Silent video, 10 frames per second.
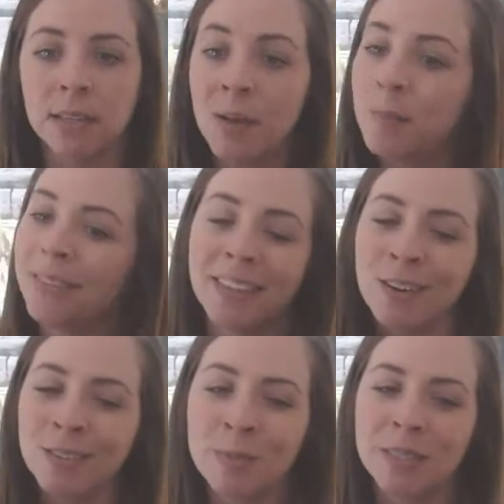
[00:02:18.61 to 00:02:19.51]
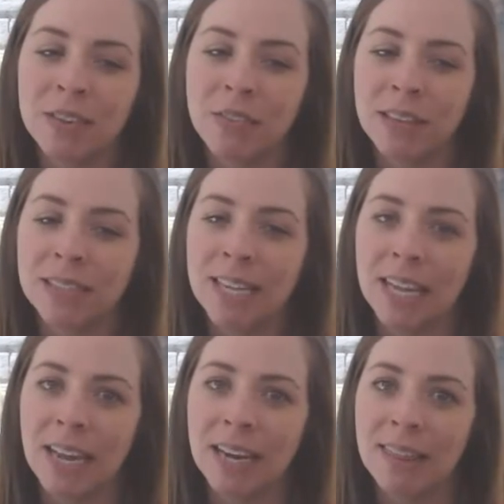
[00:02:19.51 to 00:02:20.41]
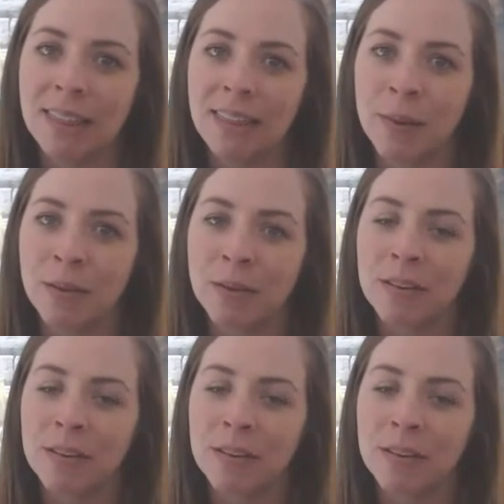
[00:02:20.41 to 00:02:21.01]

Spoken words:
but they don't specifically say anything about